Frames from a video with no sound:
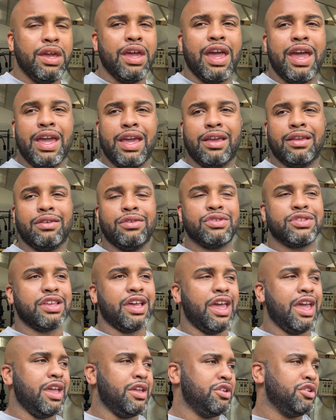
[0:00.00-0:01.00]
and you
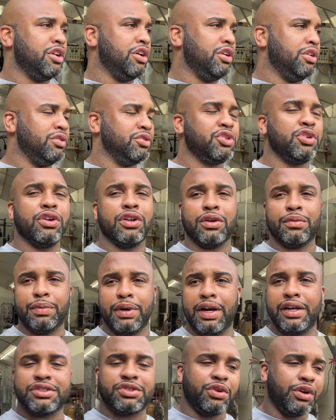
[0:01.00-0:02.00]
say, you know, $200,
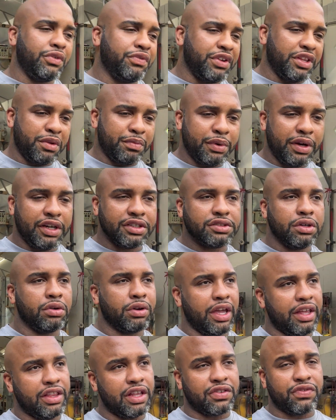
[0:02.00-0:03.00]
$250.
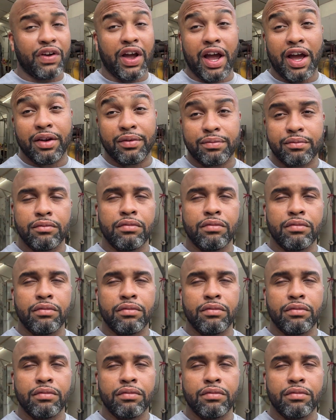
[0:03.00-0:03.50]
Okay, that's fine.